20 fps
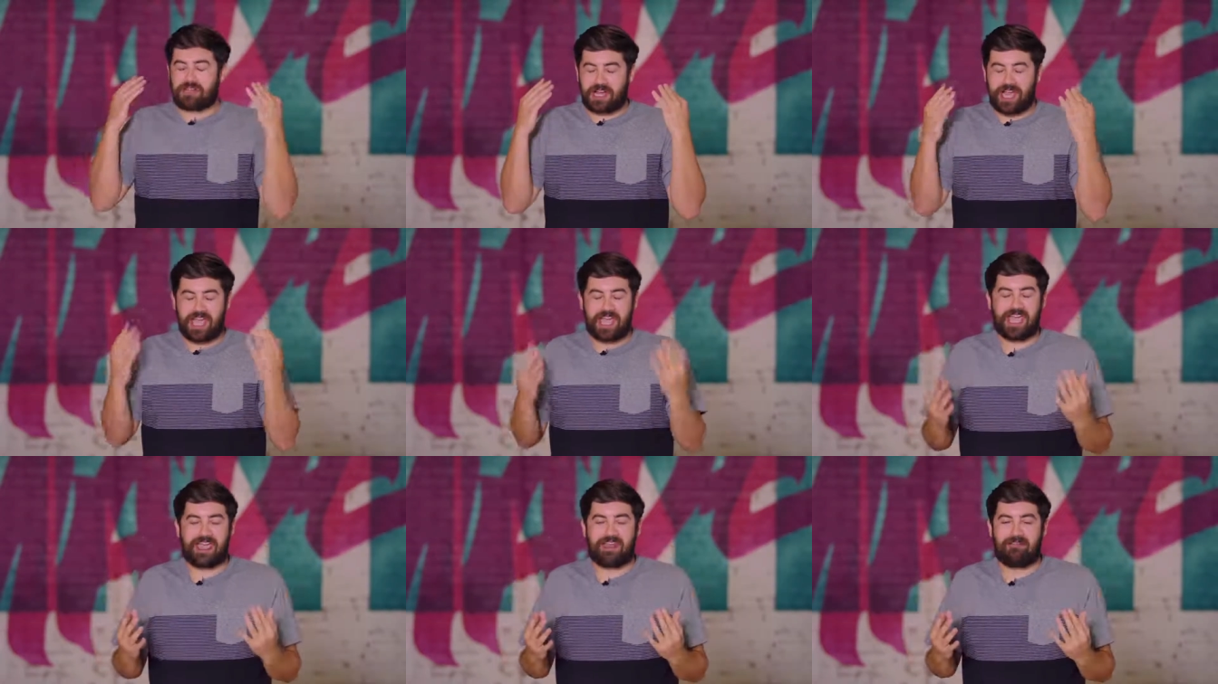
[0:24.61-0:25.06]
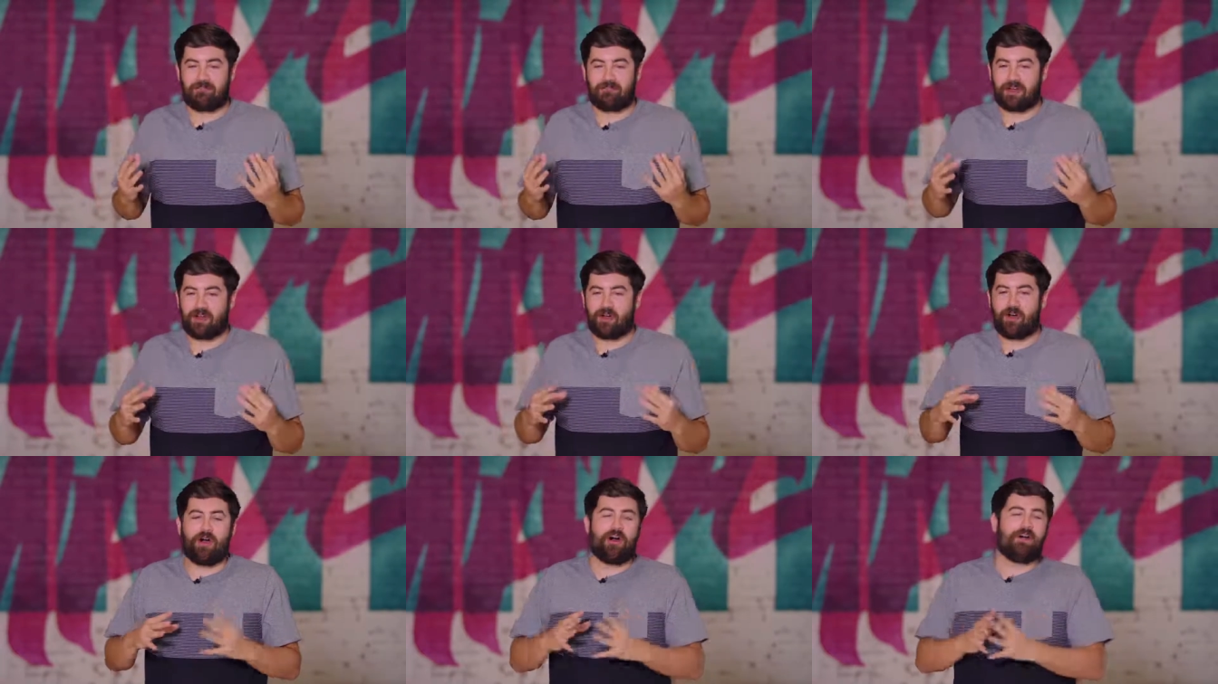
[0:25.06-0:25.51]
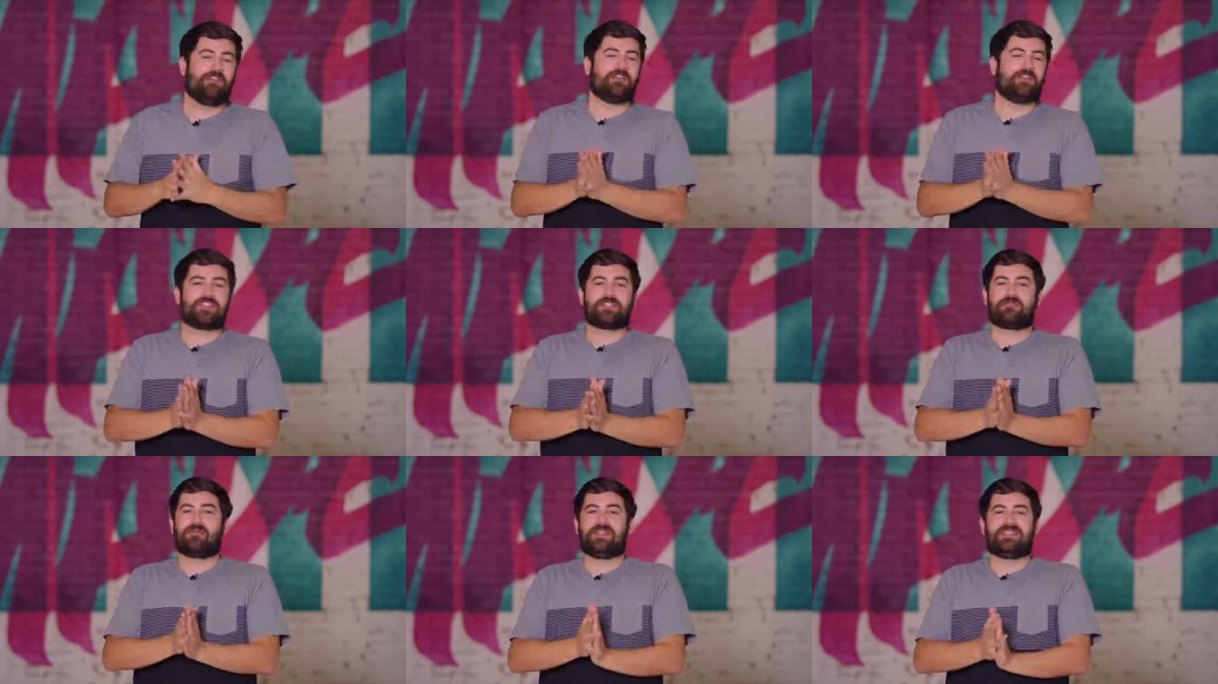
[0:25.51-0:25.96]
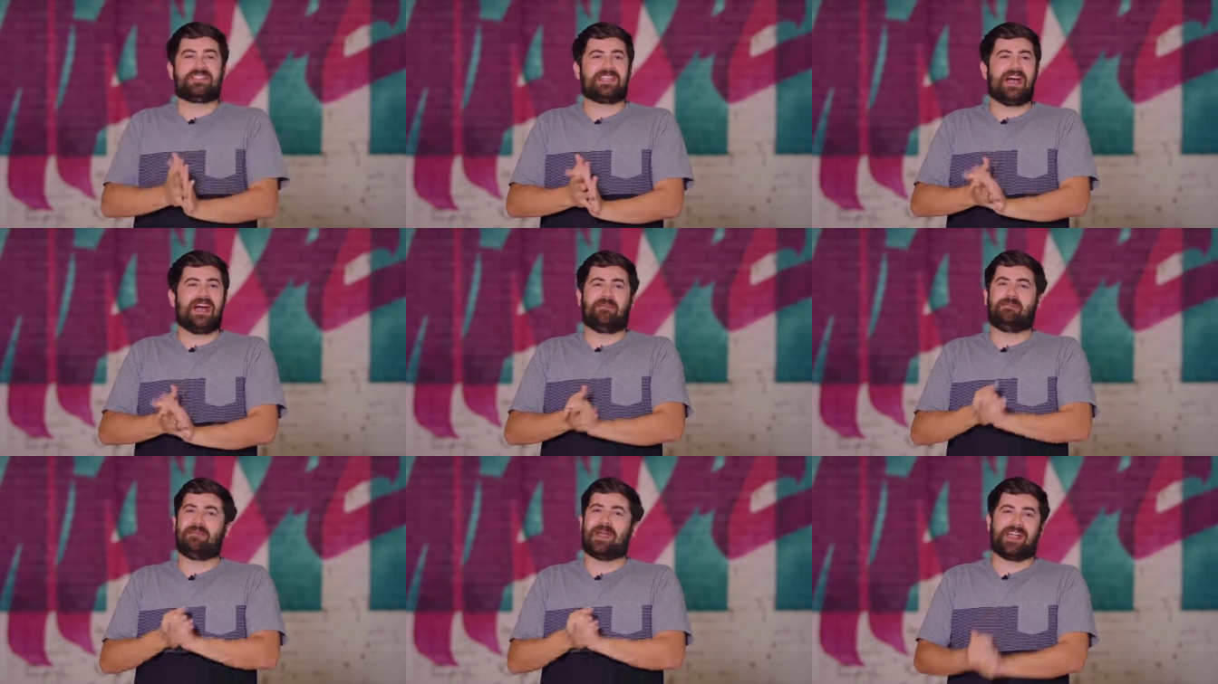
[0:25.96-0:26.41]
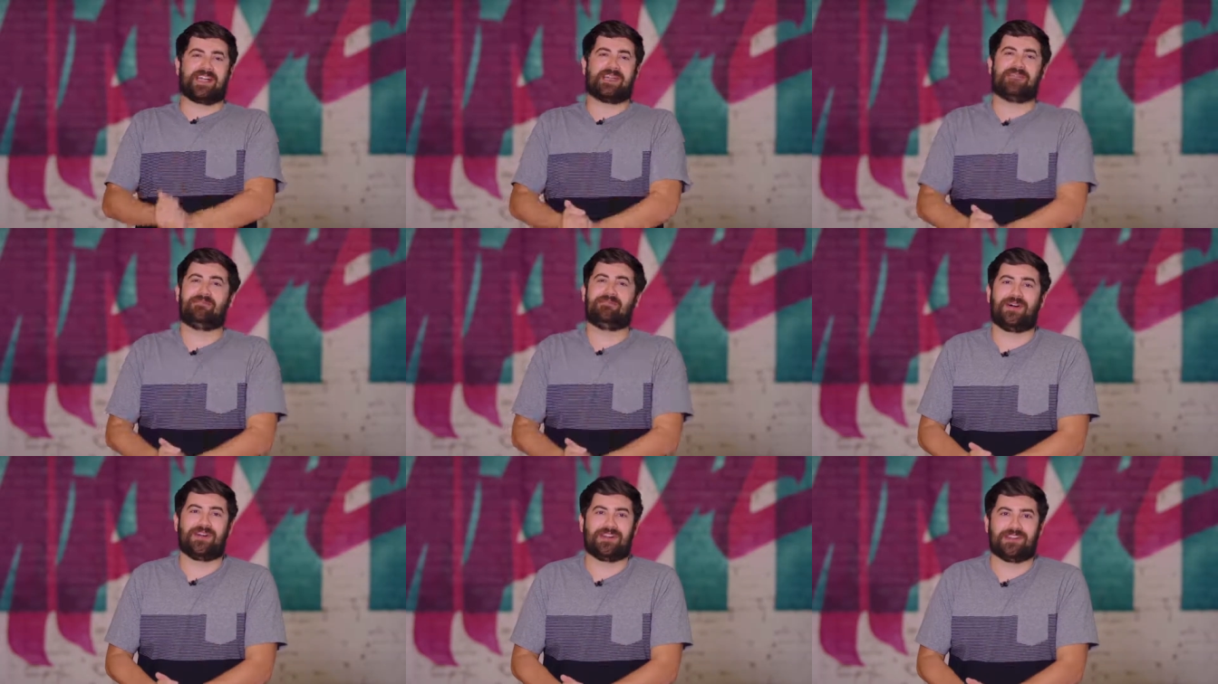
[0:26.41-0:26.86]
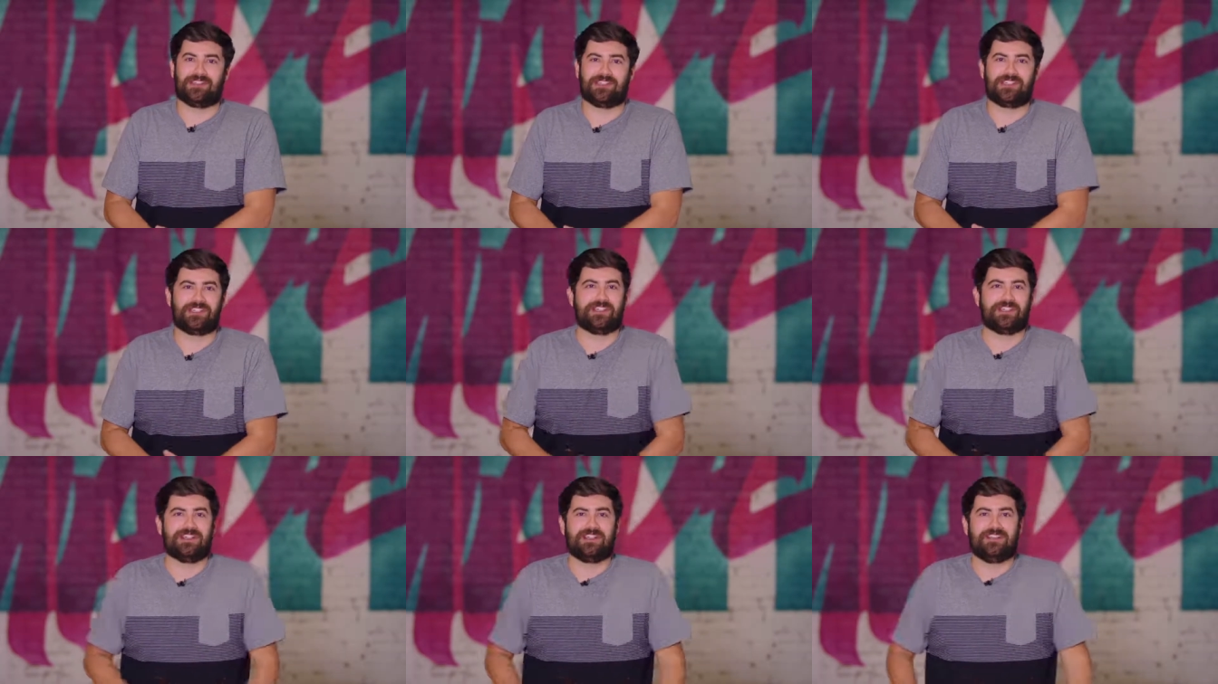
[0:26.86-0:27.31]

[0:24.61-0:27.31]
your head when all of this went down back in March?